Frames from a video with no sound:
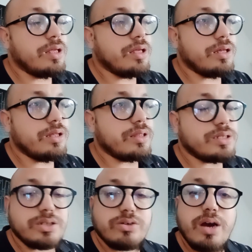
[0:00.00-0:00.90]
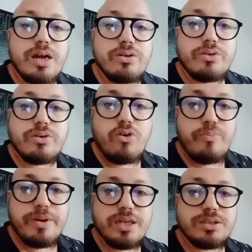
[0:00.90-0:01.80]
this requires a
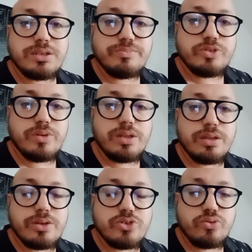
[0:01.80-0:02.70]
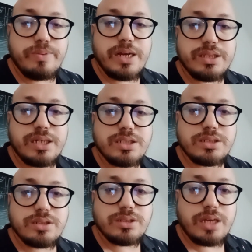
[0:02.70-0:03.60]
cooperation between the
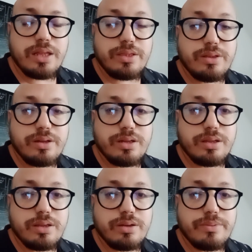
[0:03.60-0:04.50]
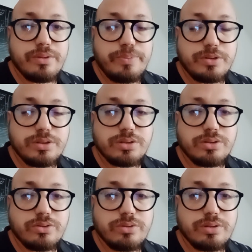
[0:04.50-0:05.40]
superintelligence and the person
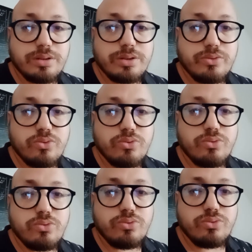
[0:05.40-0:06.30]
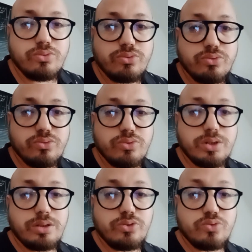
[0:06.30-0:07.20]
on who will
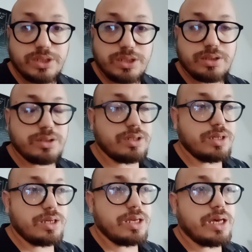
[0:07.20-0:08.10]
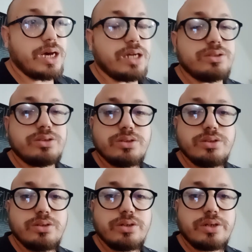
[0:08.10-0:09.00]
use it, and
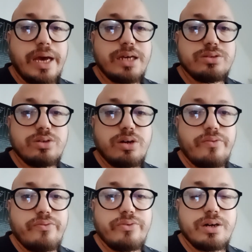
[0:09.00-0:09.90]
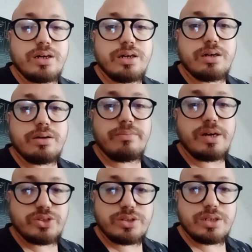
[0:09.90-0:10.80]
a kind of
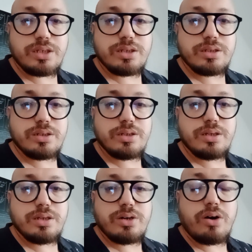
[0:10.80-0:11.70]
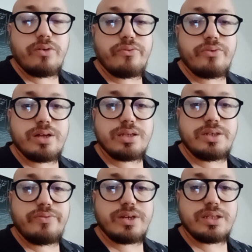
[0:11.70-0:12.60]
mastering of
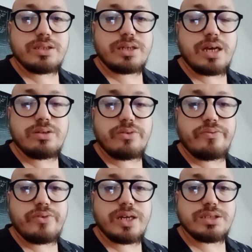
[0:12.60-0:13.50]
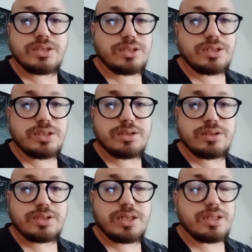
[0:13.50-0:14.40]
different kind of engineering
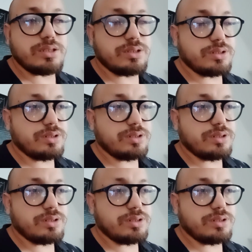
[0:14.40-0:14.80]
skills